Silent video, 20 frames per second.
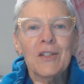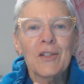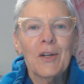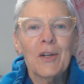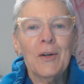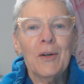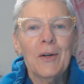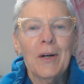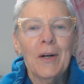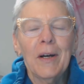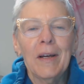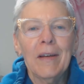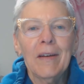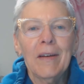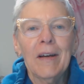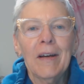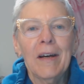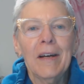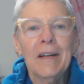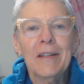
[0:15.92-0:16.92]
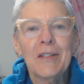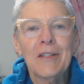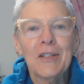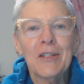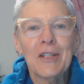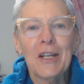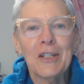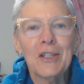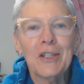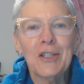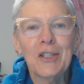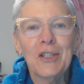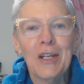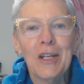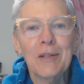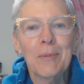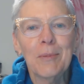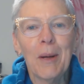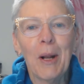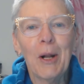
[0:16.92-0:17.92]
so I uh, just had to
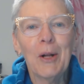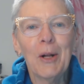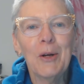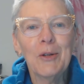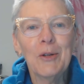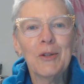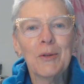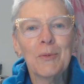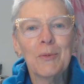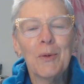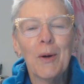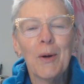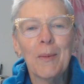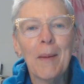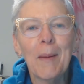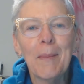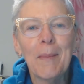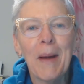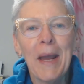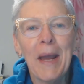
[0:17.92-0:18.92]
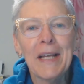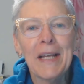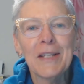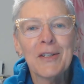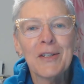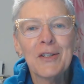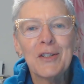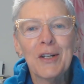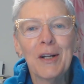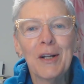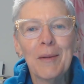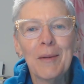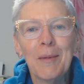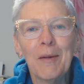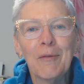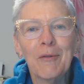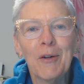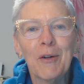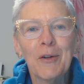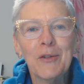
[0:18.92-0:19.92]
change my clothes and warm up. My hands are still a
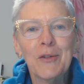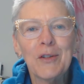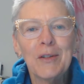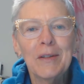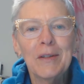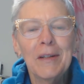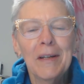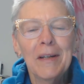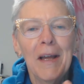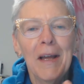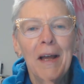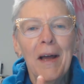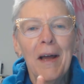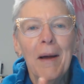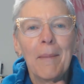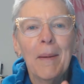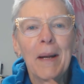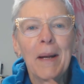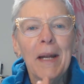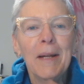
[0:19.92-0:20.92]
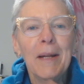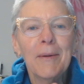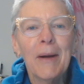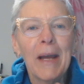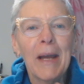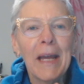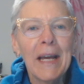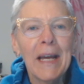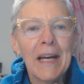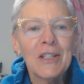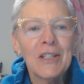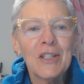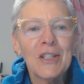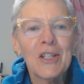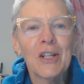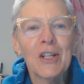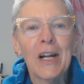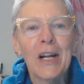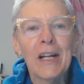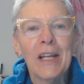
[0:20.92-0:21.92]
bit frozen, but anyway, I
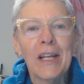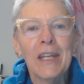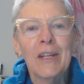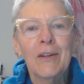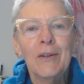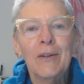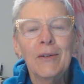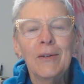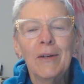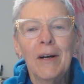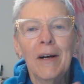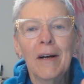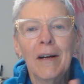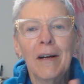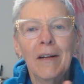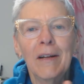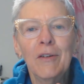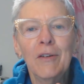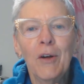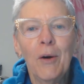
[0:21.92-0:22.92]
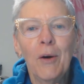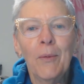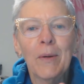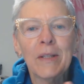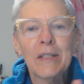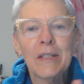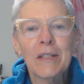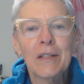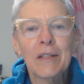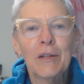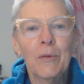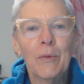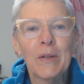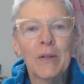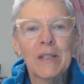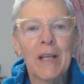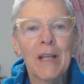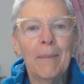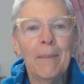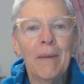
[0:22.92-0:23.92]
just thought I'd let you uh, know what's
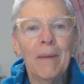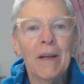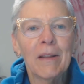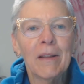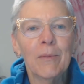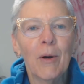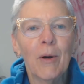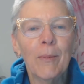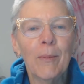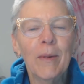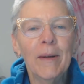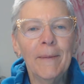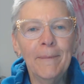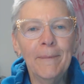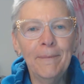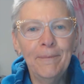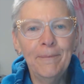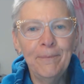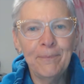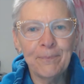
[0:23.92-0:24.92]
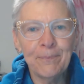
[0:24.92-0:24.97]
what's up at the moment.